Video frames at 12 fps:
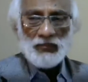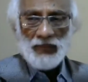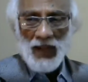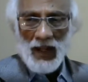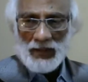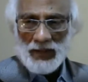
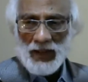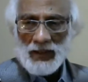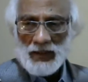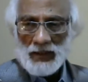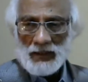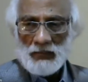and
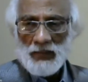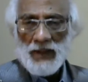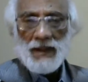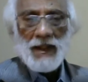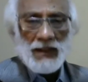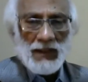then
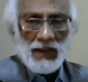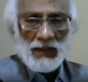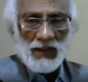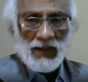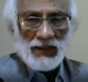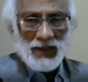immediately
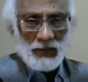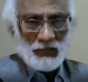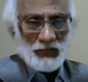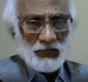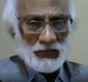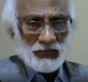treat them
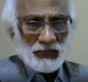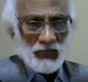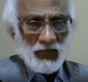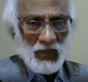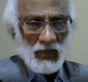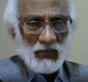
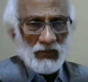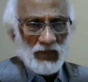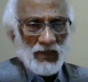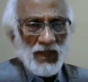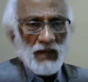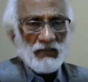
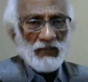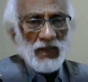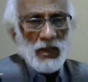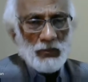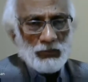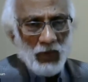we have
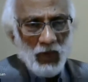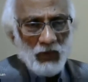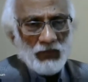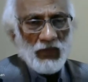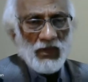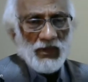very
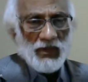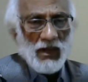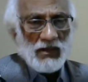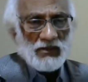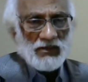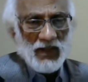powerful
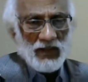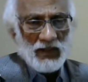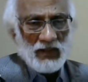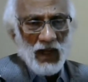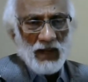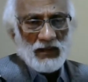drugs
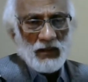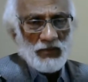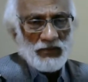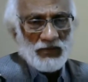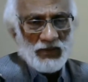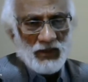like
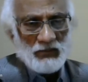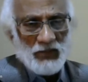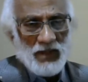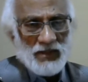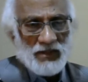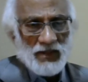
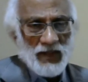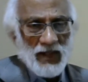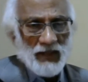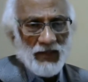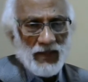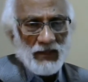artemisinin-based
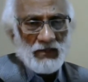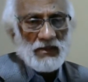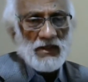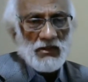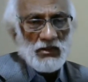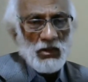
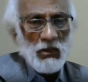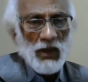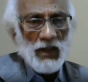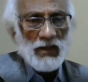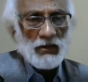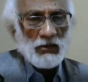derivatives and so
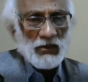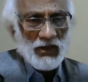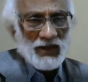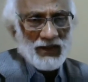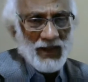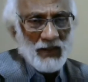on. You
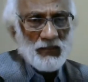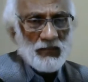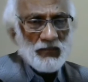treat them.